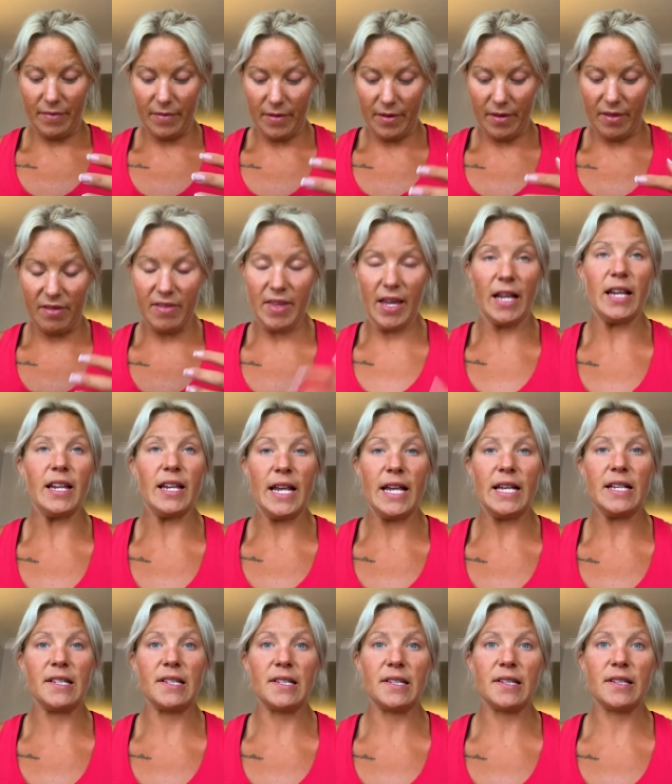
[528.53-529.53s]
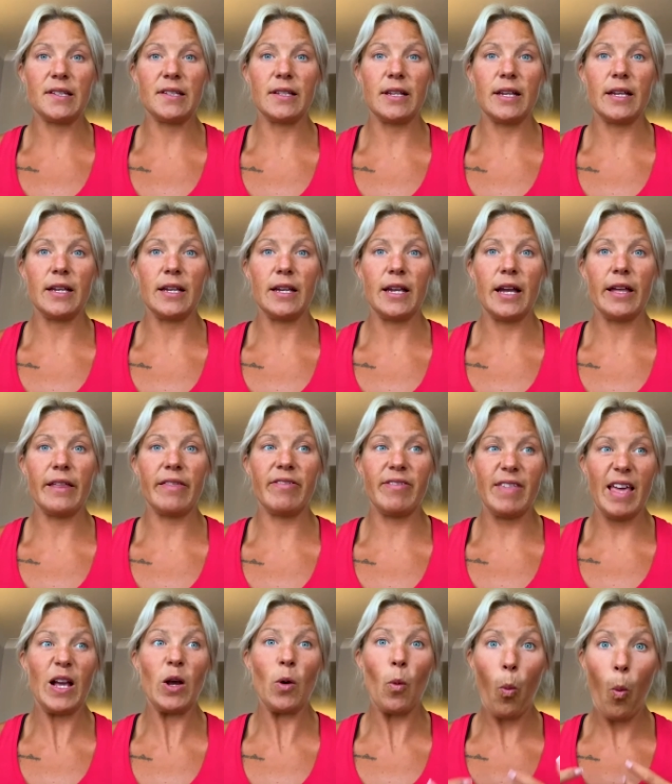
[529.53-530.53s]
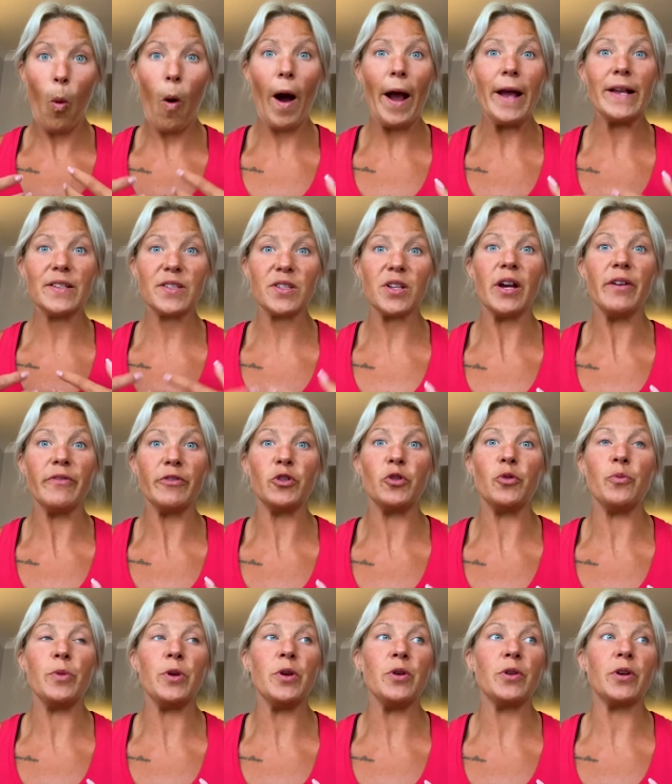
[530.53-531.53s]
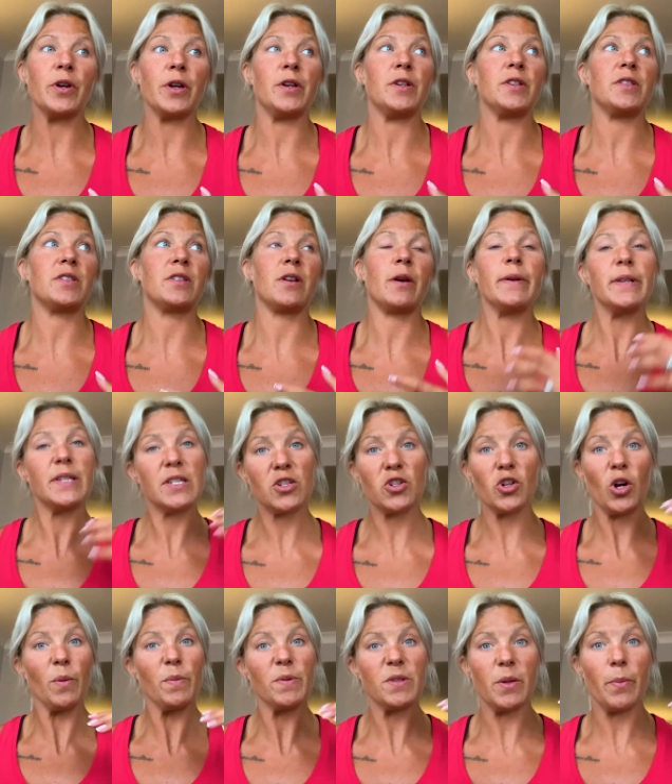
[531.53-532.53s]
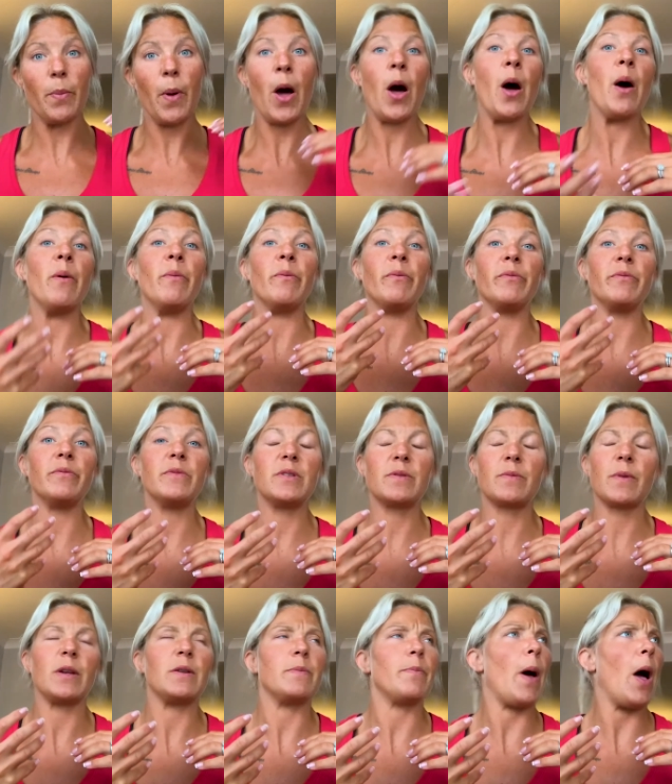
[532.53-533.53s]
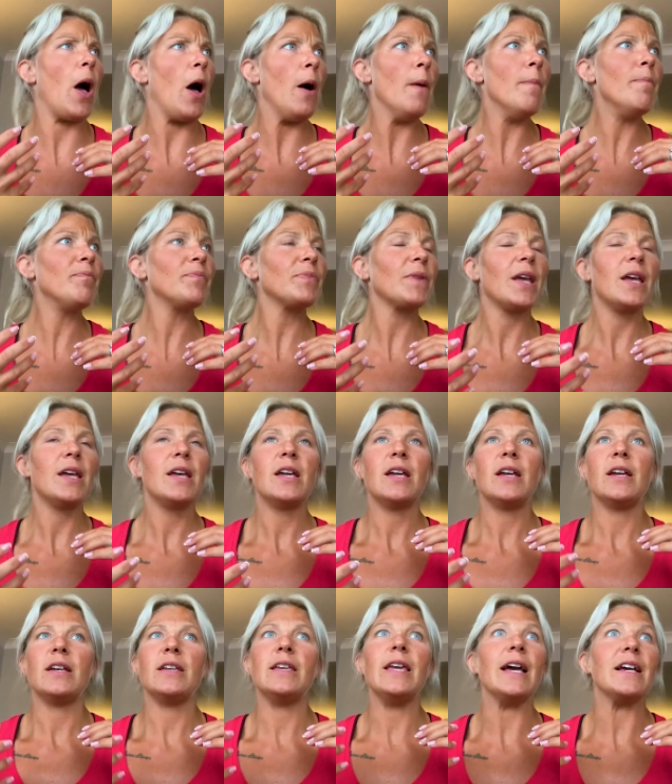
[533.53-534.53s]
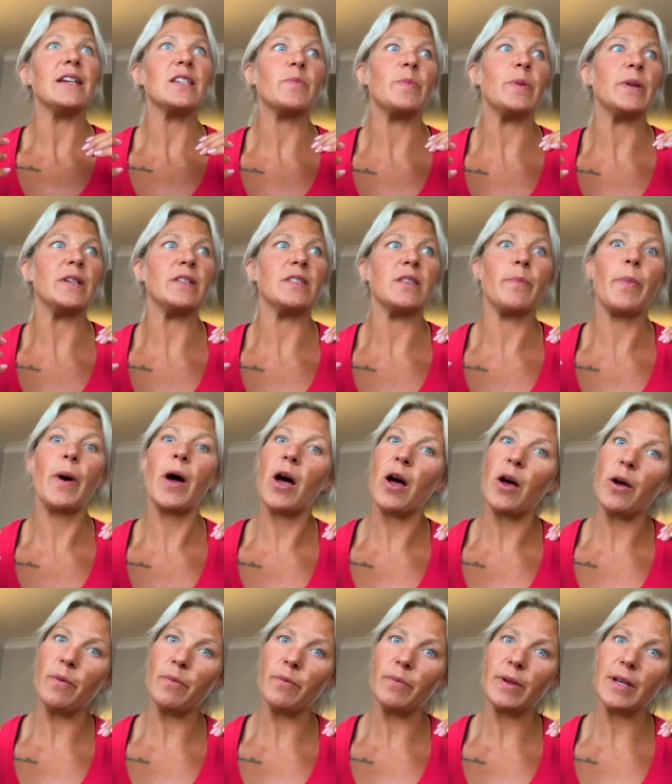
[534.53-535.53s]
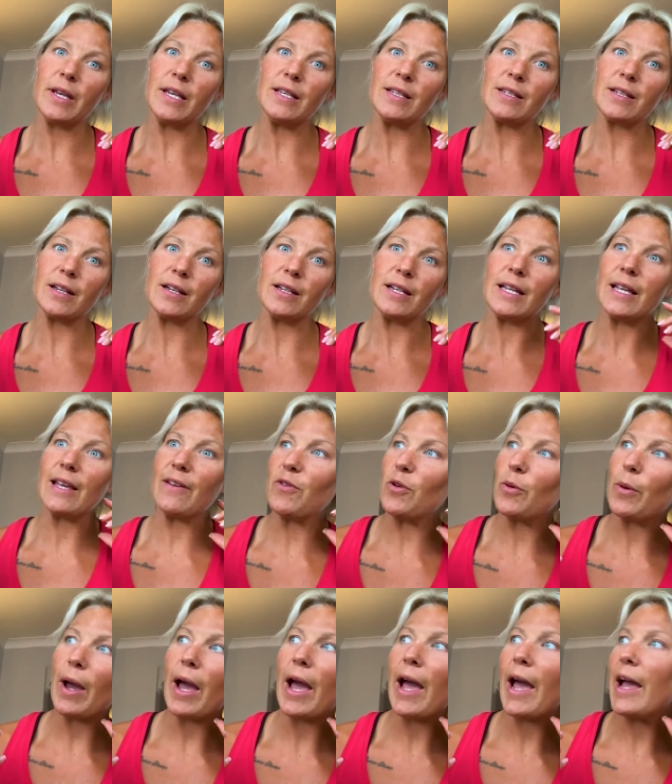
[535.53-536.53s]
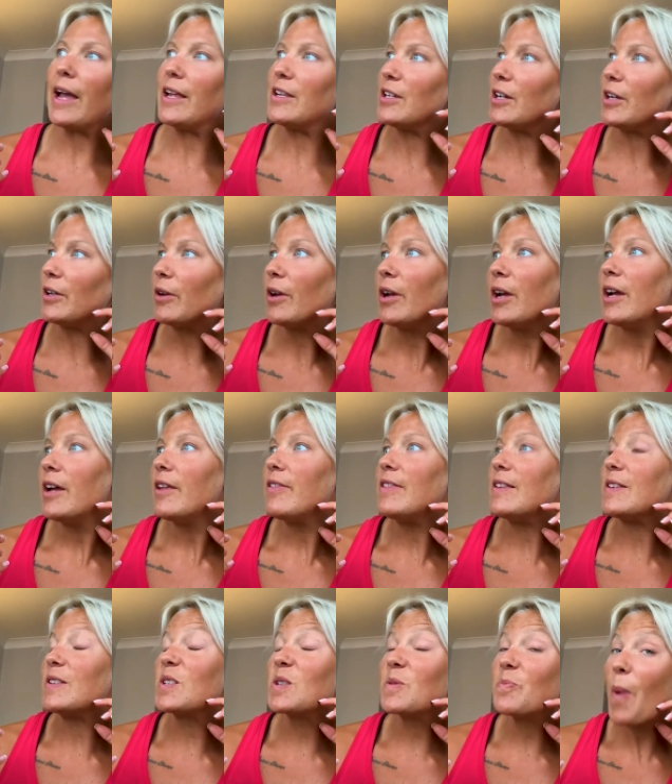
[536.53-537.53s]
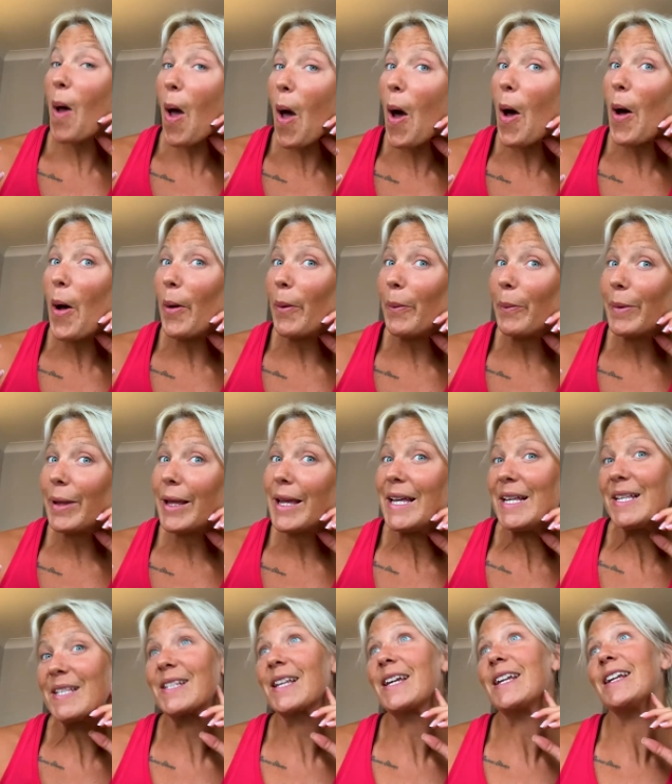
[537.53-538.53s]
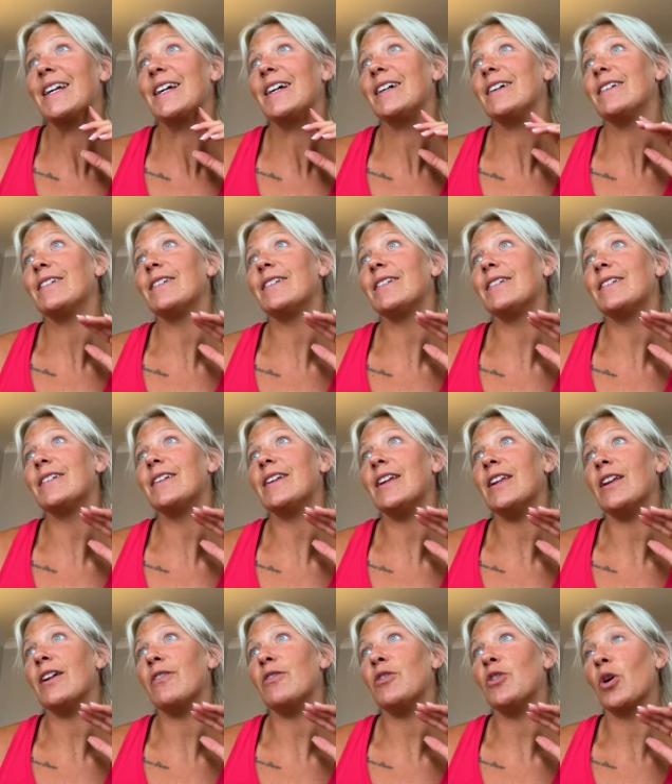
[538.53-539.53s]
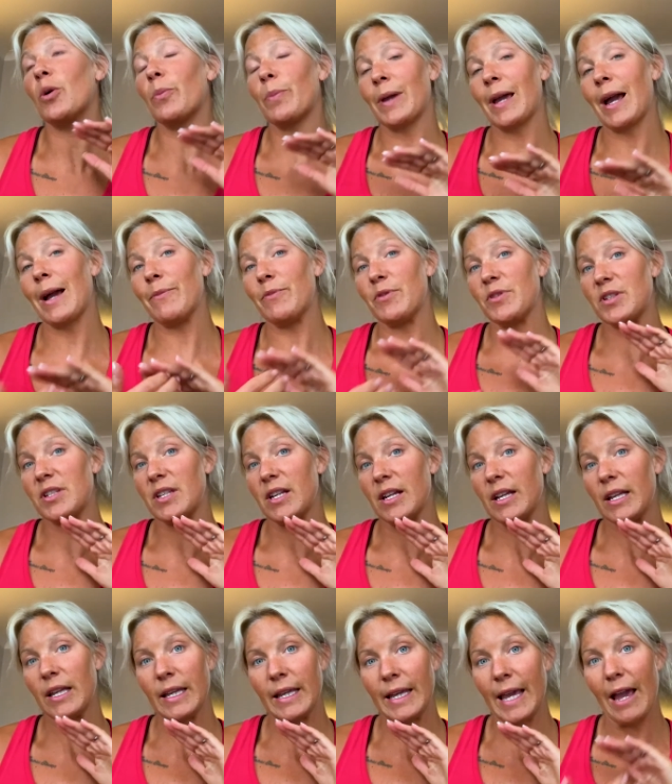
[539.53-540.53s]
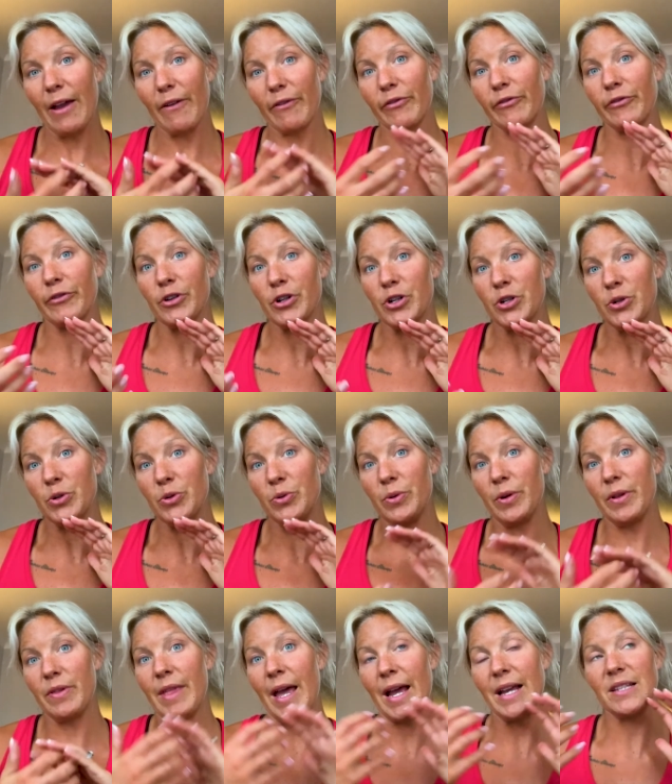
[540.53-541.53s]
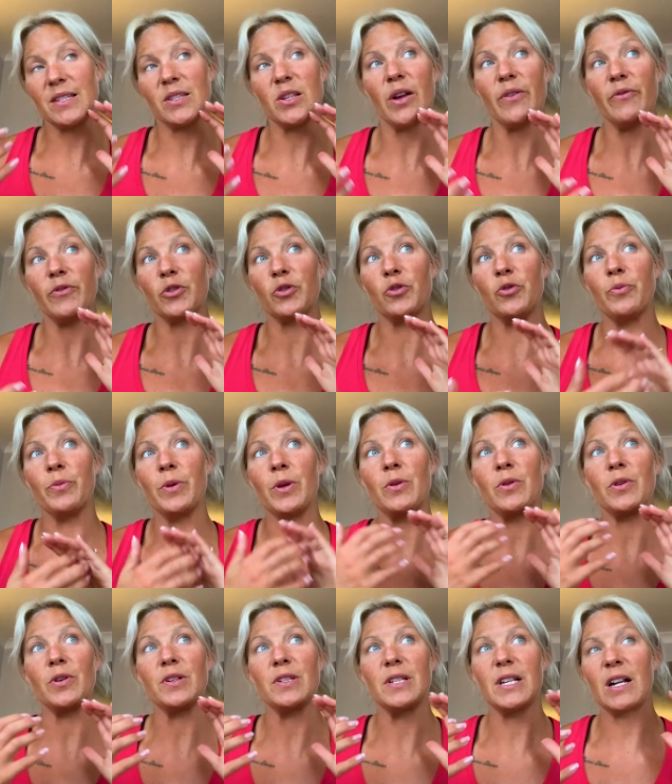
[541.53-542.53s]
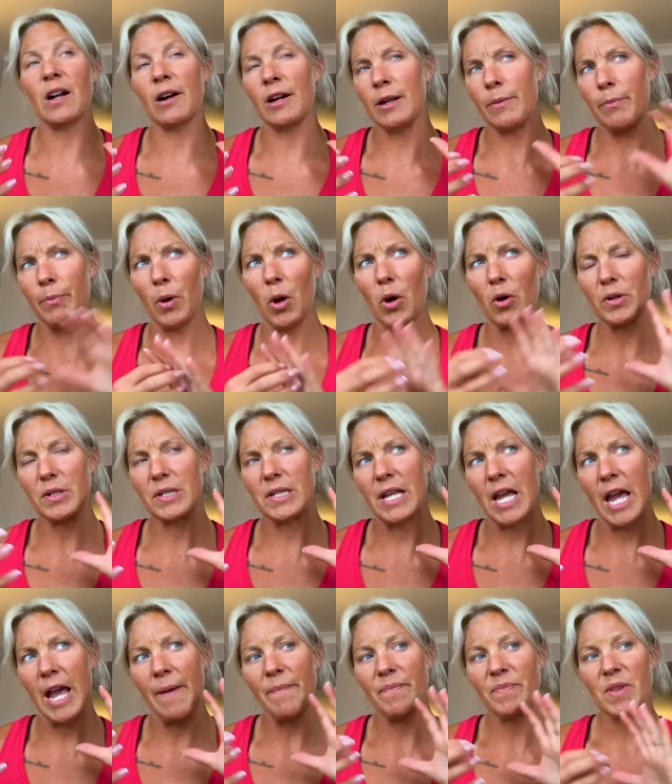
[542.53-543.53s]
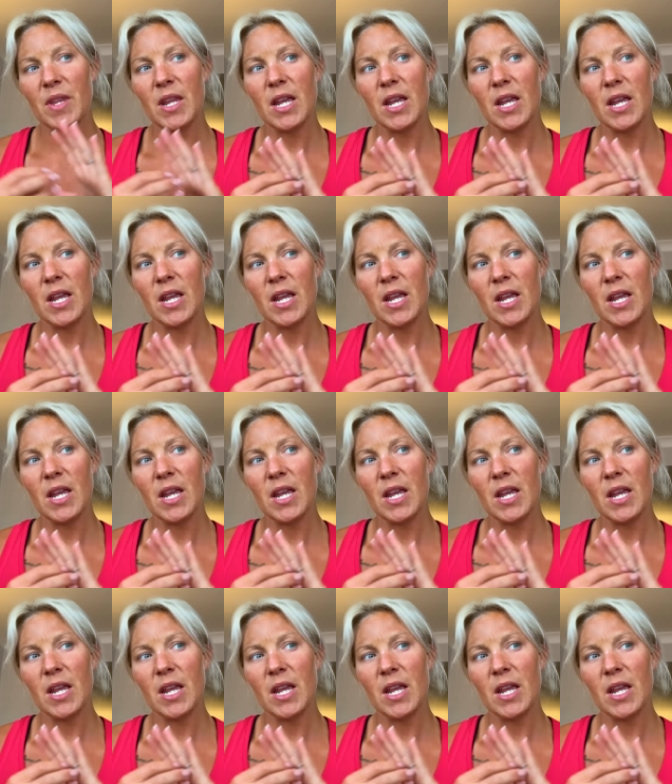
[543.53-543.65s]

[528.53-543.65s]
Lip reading: thick white cervical mucus. So it stops the perm? Yes, because the perm is going to give you a hairdo. The sperm is going to, not be able to get through that cervical mucus. It kind of blocks it.